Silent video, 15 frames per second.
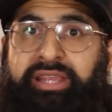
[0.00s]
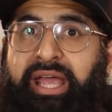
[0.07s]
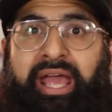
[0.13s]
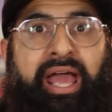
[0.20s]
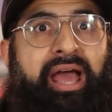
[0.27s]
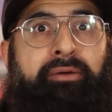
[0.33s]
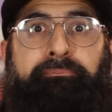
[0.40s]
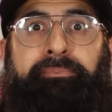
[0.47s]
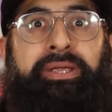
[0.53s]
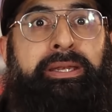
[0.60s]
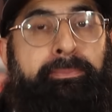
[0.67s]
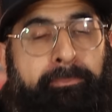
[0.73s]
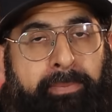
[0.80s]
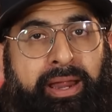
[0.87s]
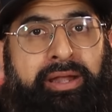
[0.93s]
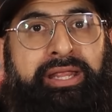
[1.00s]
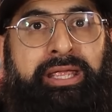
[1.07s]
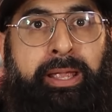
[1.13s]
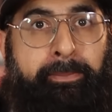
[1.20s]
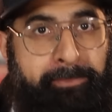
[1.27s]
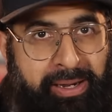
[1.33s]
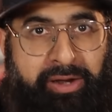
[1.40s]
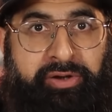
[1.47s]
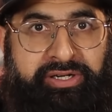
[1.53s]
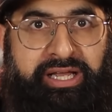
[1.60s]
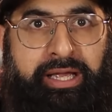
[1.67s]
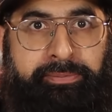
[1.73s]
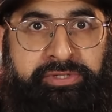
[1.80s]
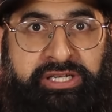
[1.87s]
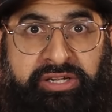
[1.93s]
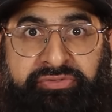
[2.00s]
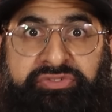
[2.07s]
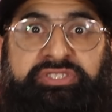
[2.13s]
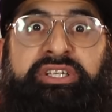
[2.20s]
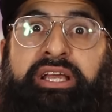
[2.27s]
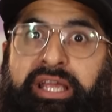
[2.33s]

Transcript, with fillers: There have been many paradigm shifts,